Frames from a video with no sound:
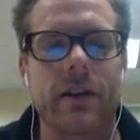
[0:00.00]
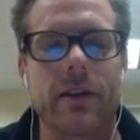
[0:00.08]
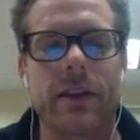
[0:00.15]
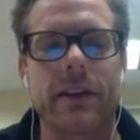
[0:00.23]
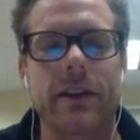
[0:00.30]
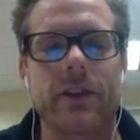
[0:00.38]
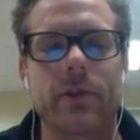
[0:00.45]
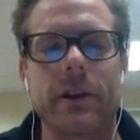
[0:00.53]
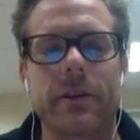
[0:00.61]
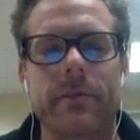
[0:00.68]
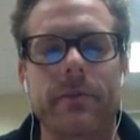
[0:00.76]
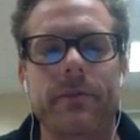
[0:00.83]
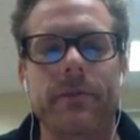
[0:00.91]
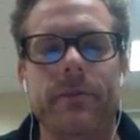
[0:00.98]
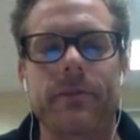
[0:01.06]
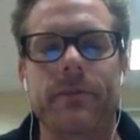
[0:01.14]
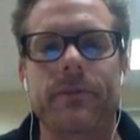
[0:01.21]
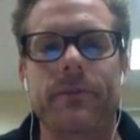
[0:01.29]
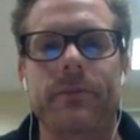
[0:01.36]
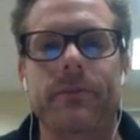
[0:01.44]
then they submit.
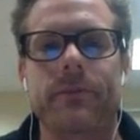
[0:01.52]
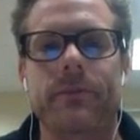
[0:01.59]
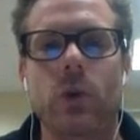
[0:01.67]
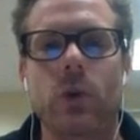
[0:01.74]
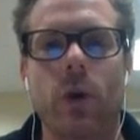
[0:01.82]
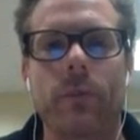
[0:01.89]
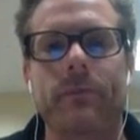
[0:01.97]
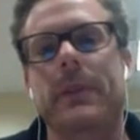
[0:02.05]
Cool.